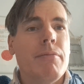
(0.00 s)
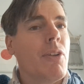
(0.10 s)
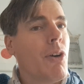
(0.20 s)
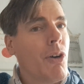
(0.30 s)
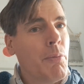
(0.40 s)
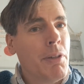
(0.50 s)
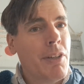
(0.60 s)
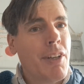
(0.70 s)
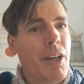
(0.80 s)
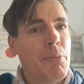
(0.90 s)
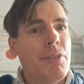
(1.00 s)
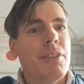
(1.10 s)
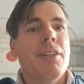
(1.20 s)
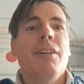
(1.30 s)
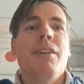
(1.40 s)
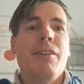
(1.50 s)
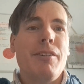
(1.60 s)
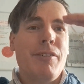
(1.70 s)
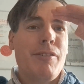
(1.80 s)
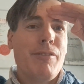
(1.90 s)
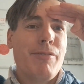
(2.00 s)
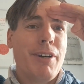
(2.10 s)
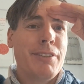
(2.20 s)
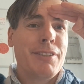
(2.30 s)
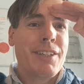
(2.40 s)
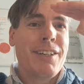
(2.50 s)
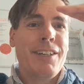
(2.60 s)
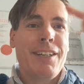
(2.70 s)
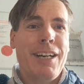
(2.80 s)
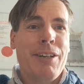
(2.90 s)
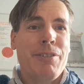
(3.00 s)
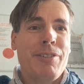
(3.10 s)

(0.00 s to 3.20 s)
Hope this helps. Founder and Car out.